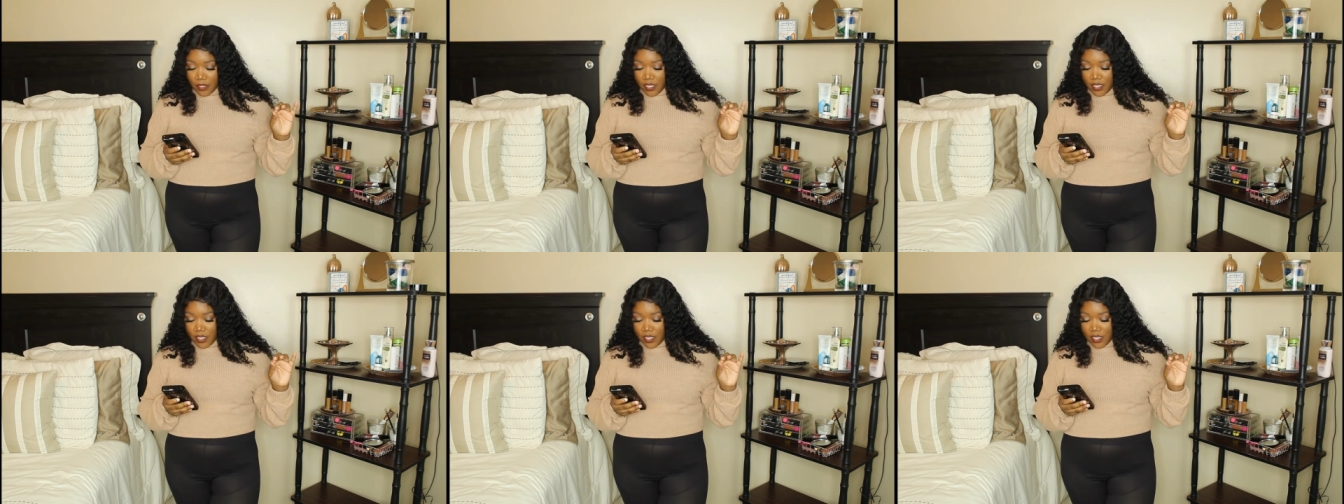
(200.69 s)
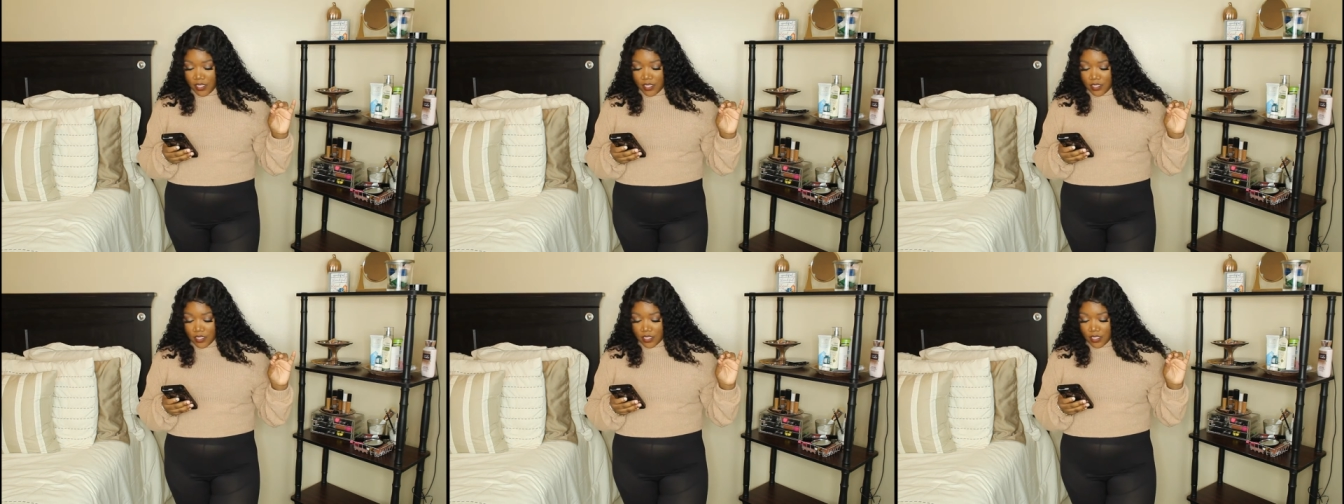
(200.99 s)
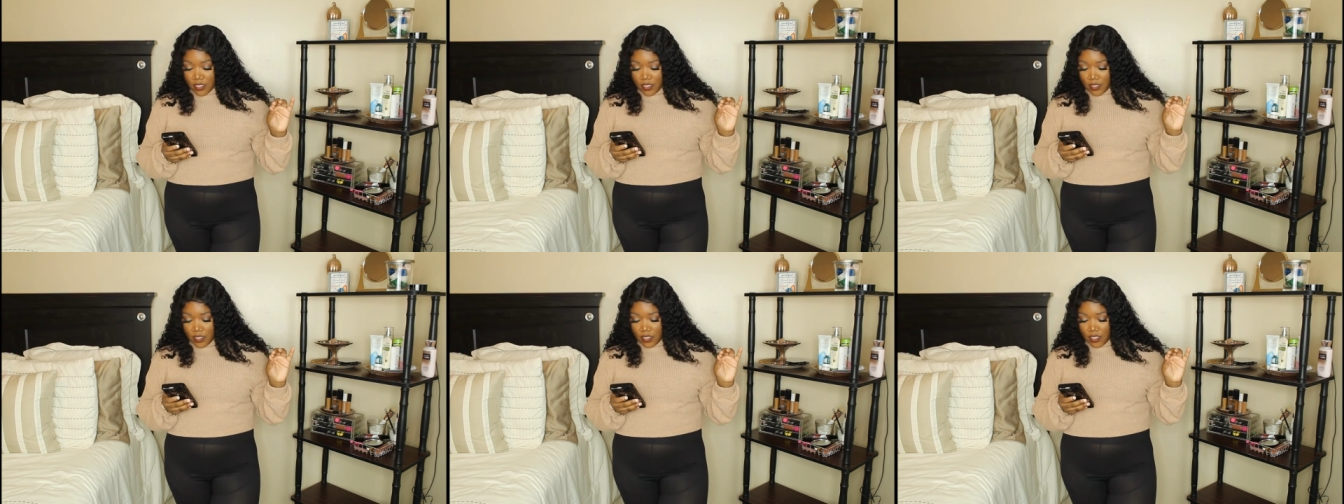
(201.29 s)
is
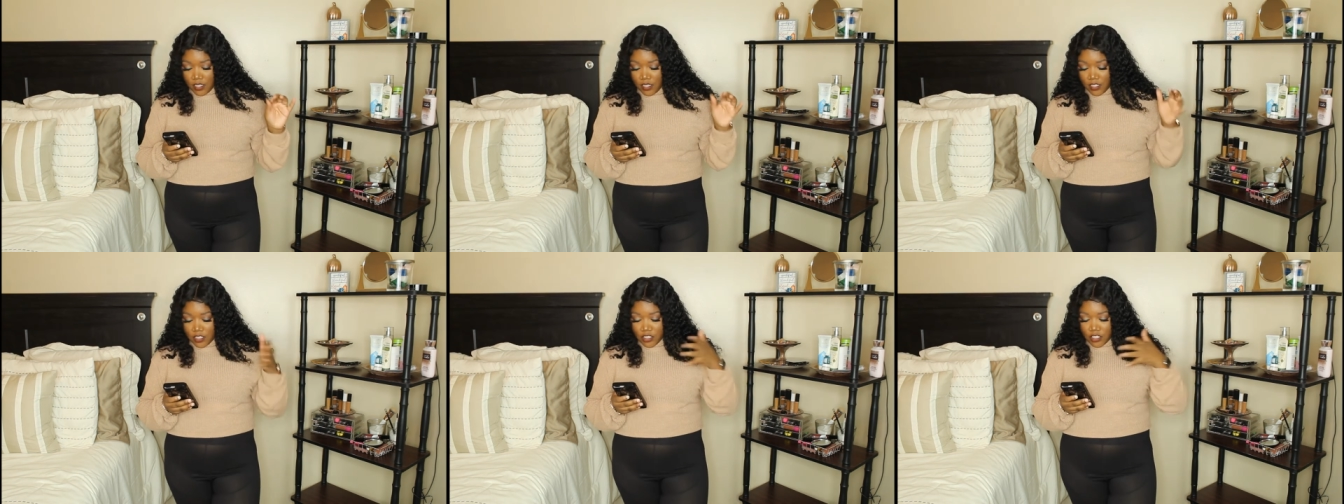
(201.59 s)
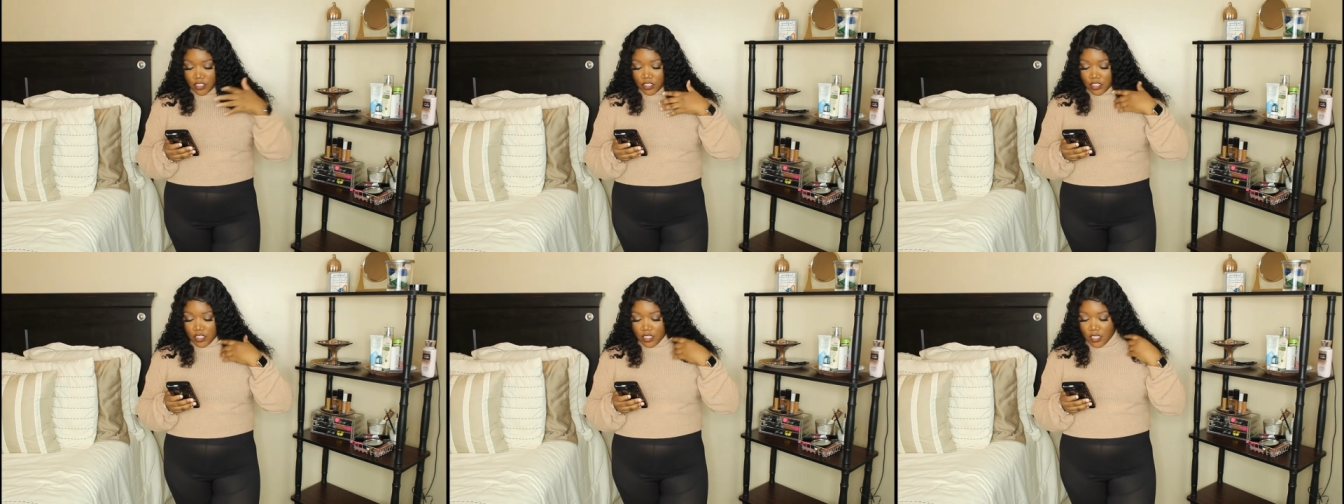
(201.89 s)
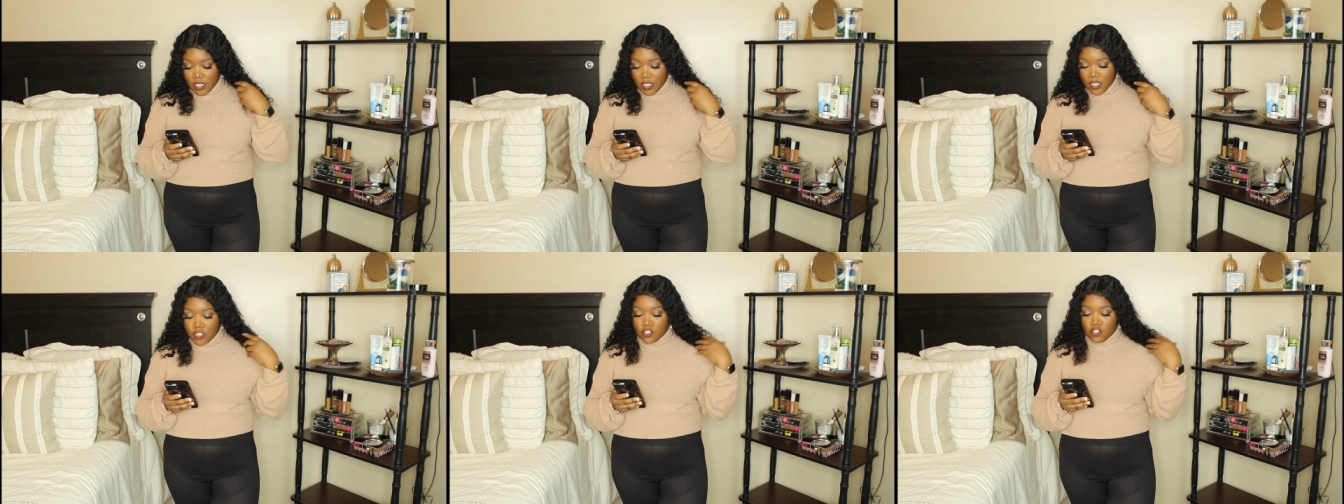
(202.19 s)
the
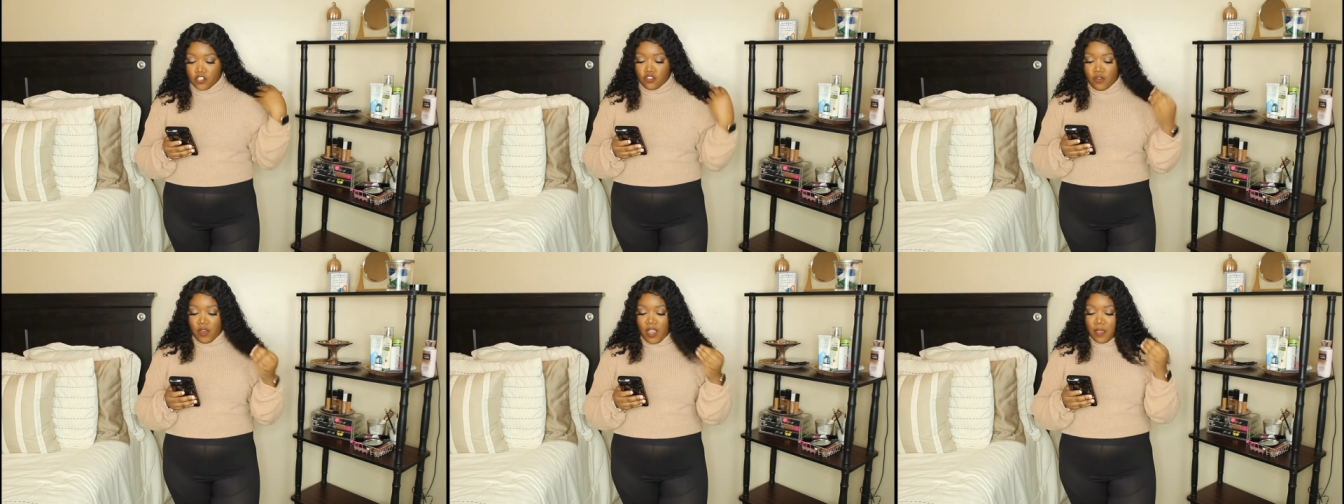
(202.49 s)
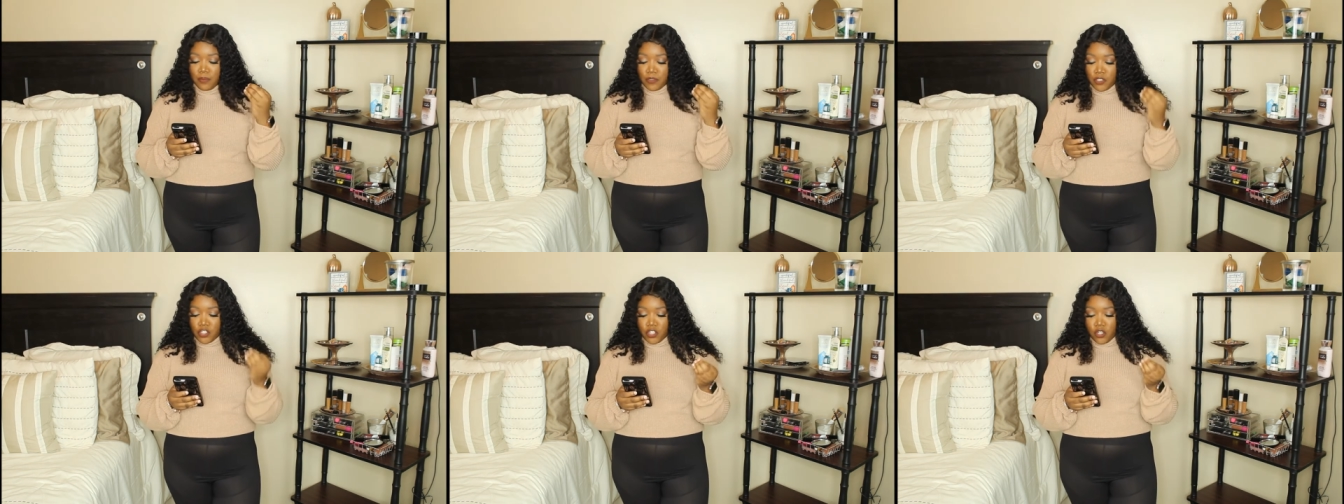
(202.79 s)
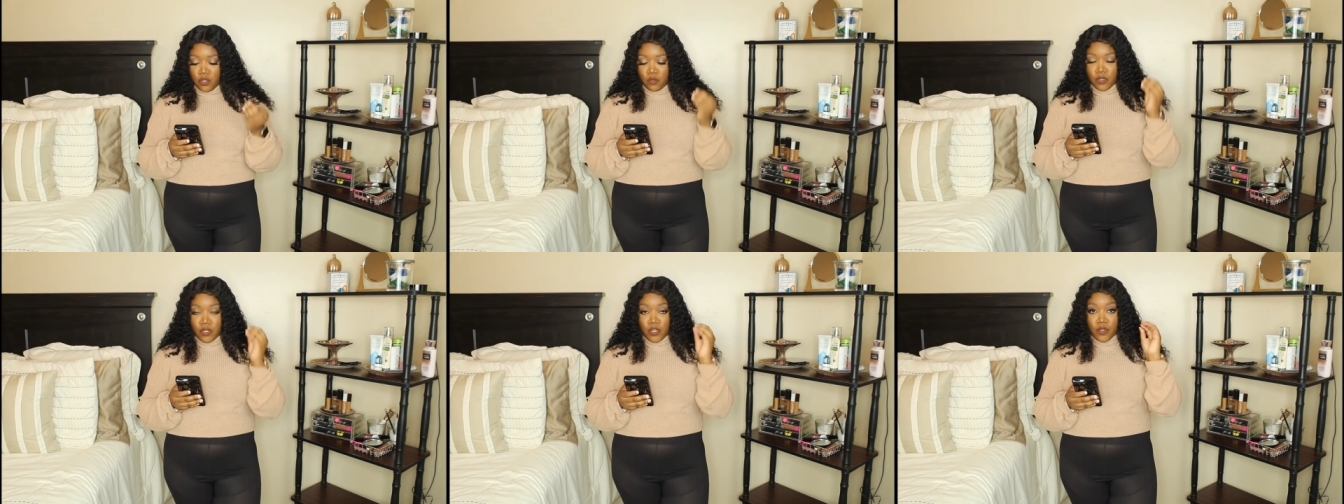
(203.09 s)
Shein's drop
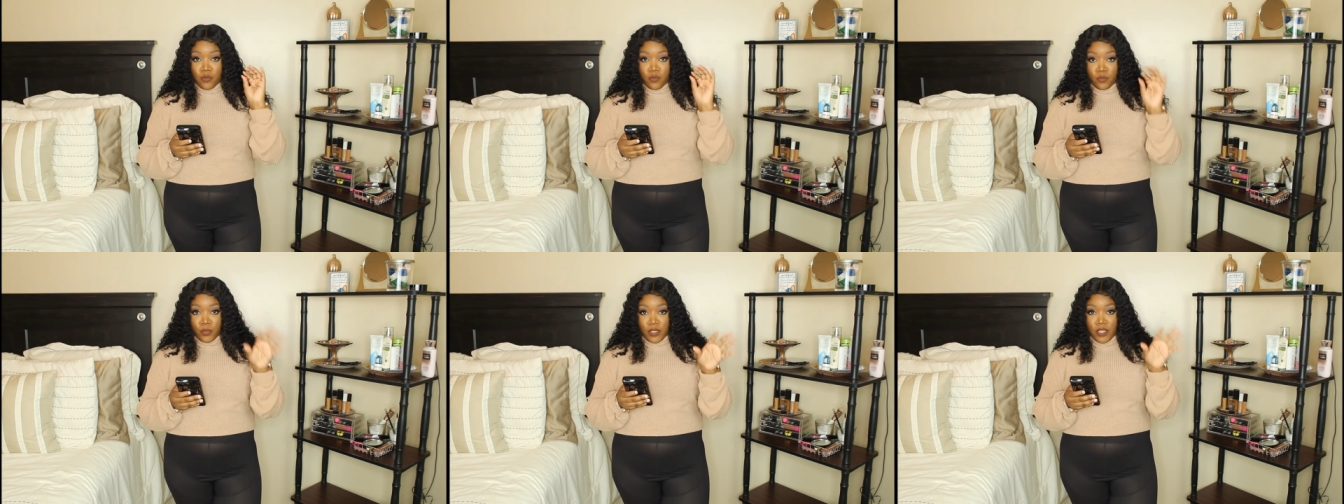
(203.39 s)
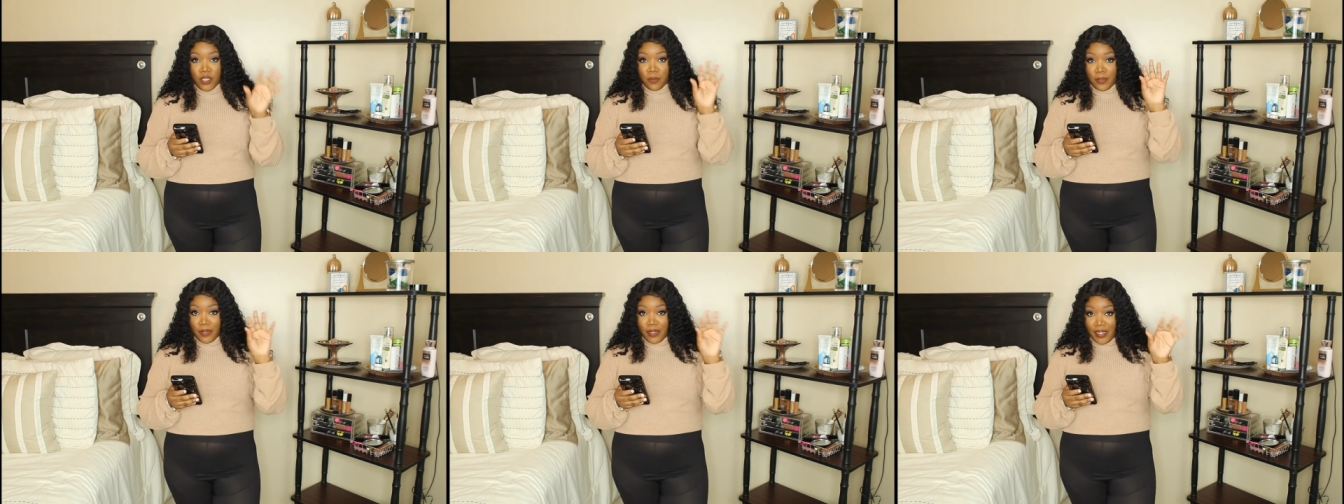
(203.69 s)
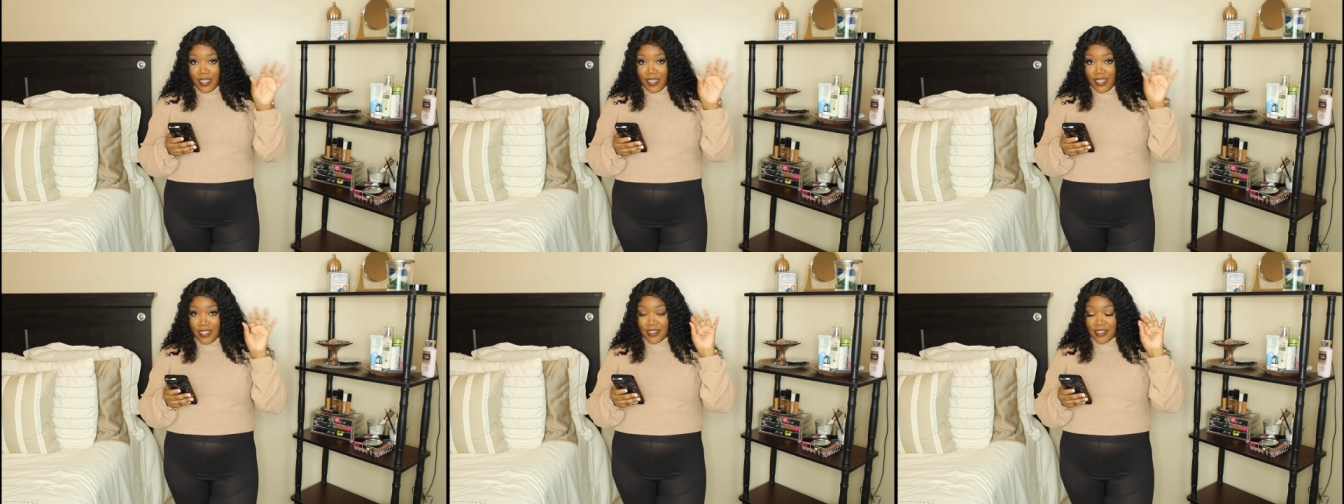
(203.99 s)
shoulder rib
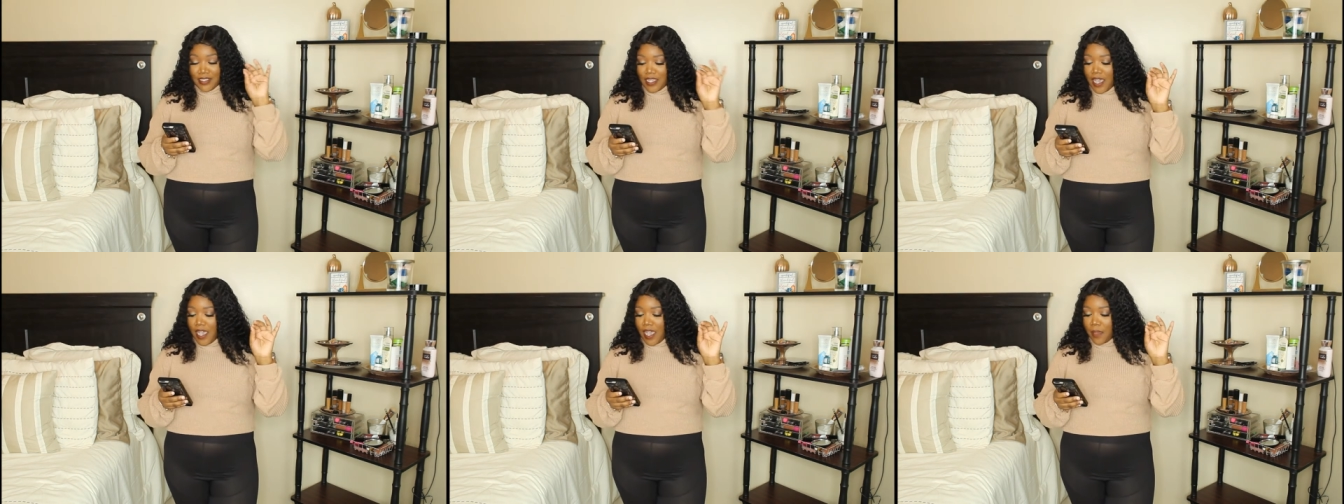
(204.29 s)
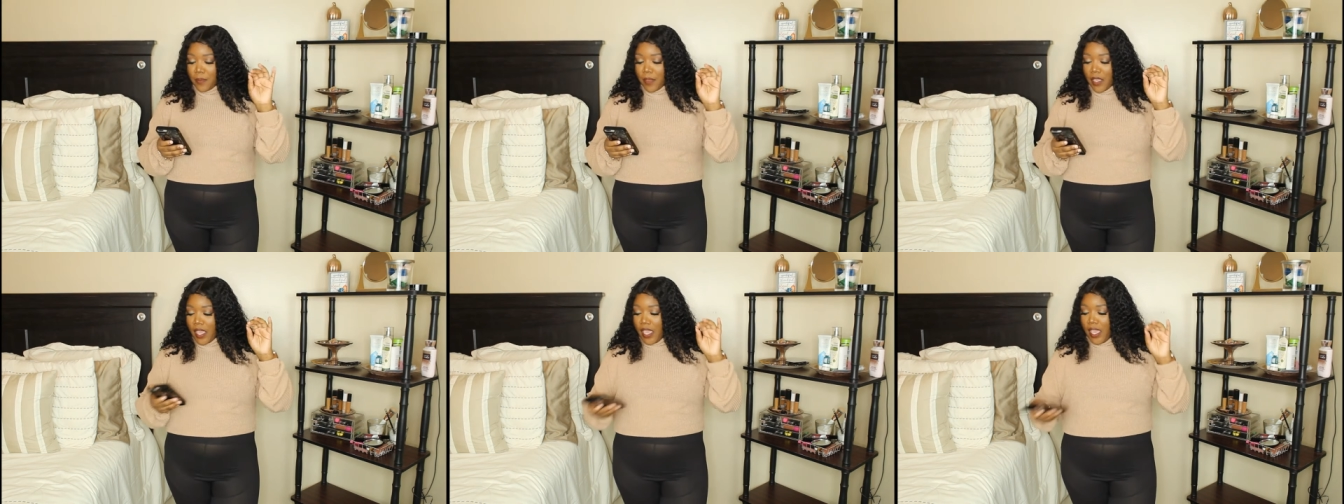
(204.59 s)
knit top,